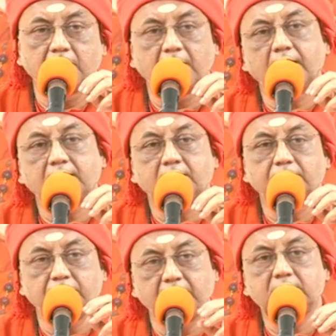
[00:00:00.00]

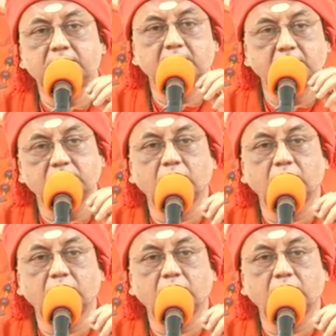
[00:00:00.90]
great peace and